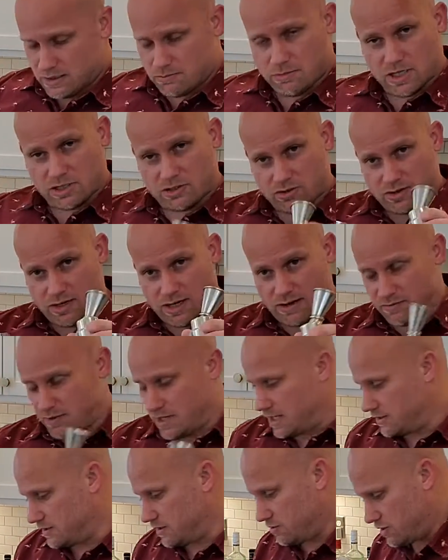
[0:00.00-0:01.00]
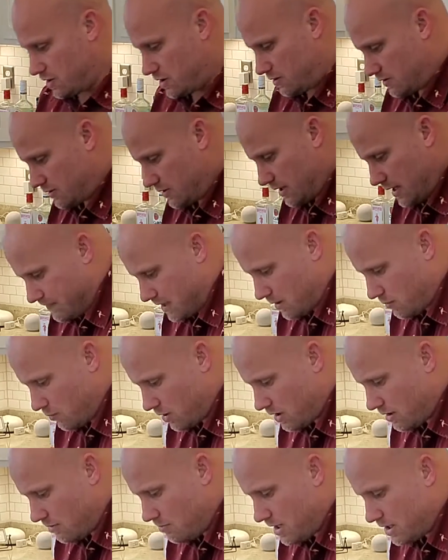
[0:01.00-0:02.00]
make sure you have lots of jiggers. And we're
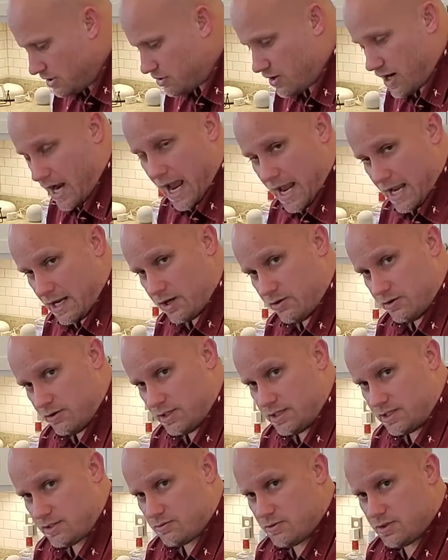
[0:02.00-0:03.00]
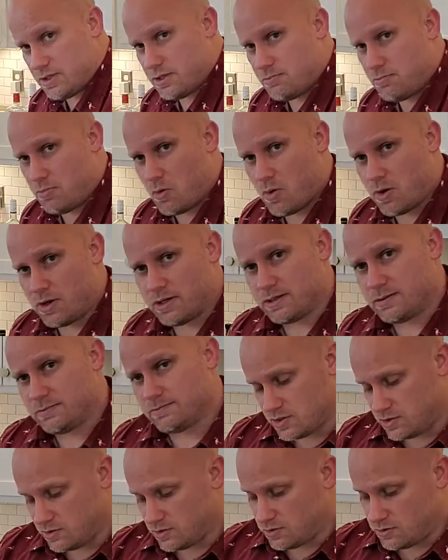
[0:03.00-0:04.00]
gonna measure accurately. It's really important
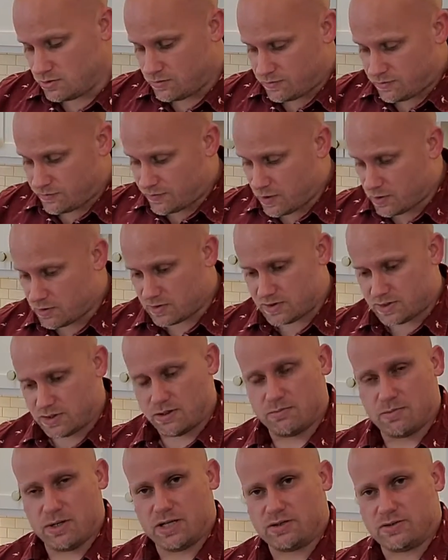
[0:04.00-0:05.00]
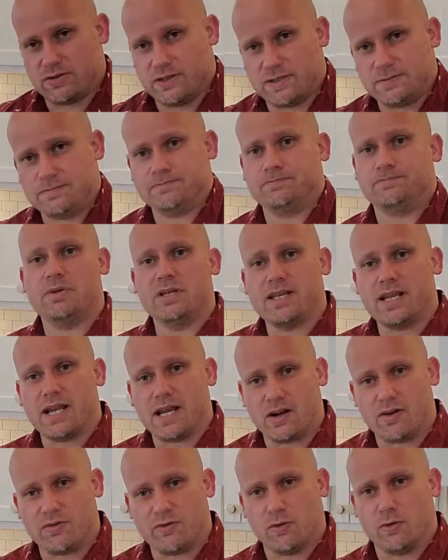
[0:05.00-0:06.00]
to focus on measuring, be
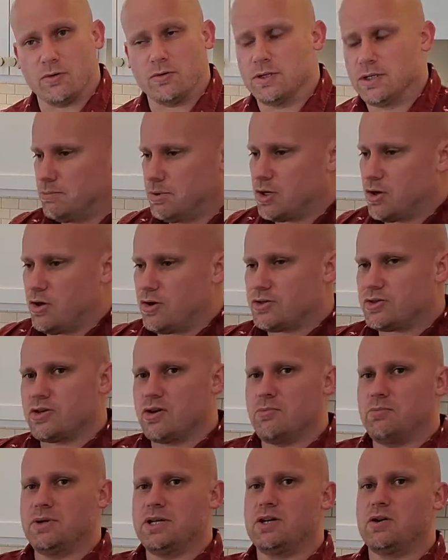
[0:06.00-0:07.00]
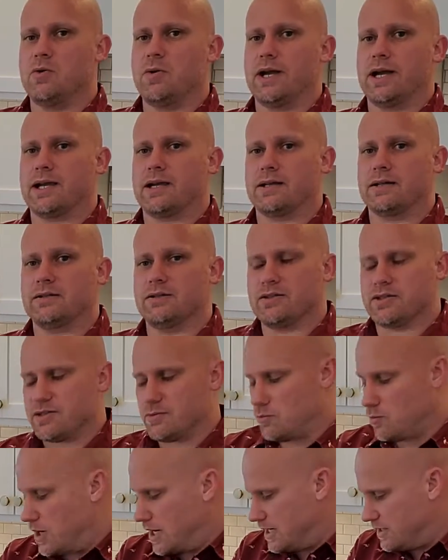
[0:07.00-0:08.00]
careful, but also be quick. And there's
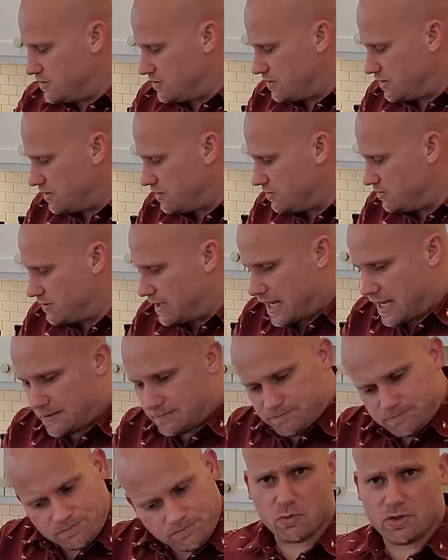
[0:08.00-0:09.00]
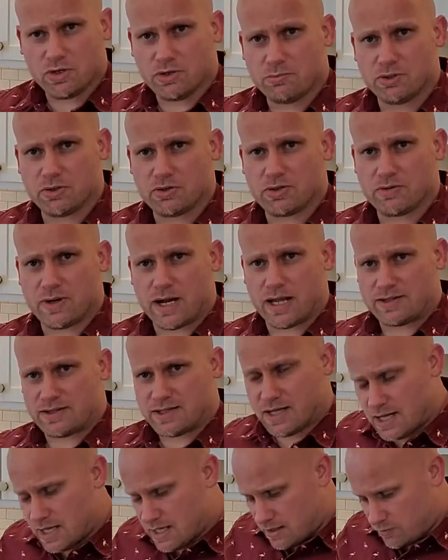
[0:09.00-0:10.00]
some ways you can do that when you're building rounds
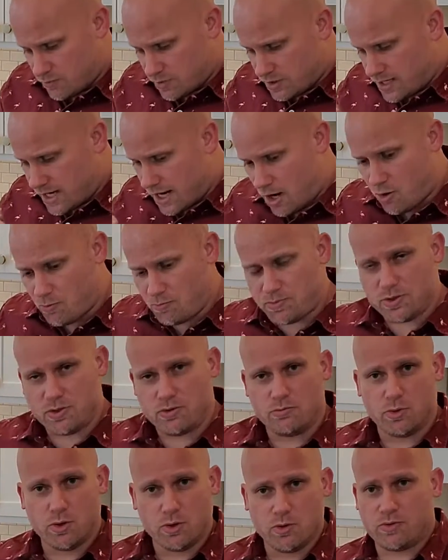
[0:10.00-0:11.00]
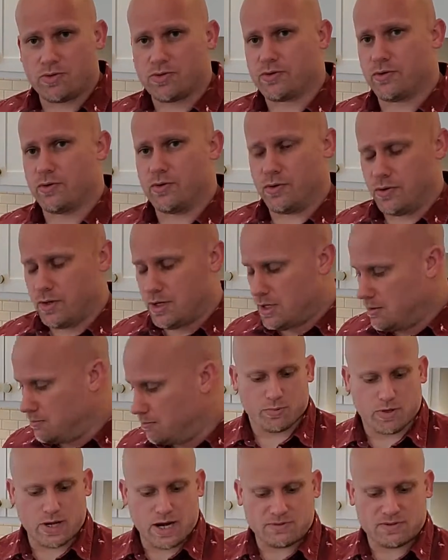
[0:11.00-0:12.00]
that really help you move through.
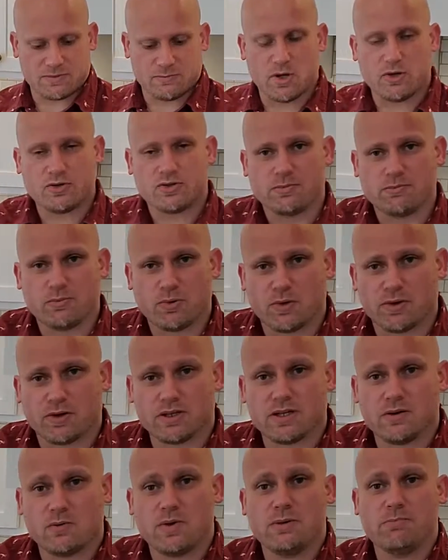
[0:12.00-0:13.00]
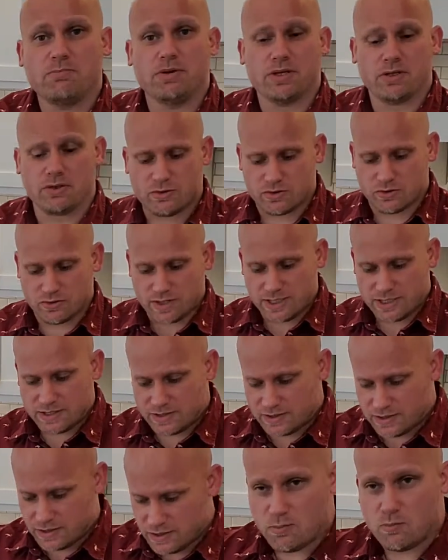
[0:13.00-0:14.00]
Perhaps most importantly, we build
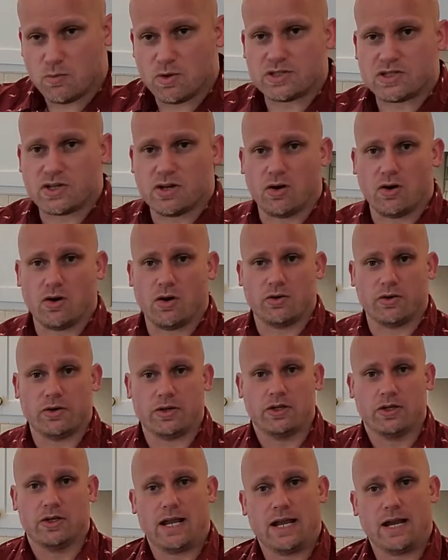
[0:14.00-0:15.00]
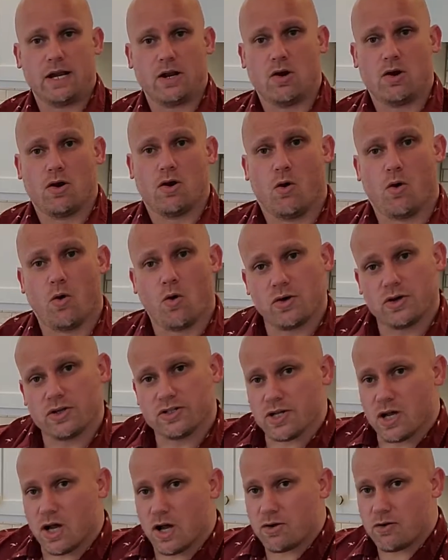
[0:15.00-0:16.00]
drinks in what's called a
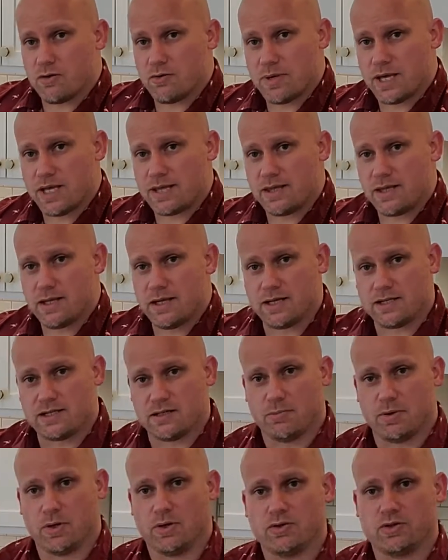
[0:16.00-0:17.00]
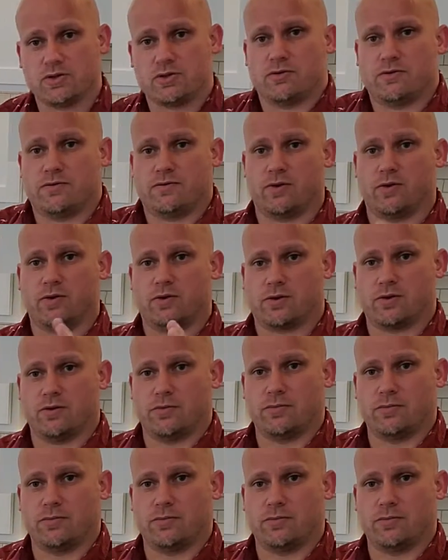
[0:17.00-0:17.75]
horizontal method as opposed to a vertical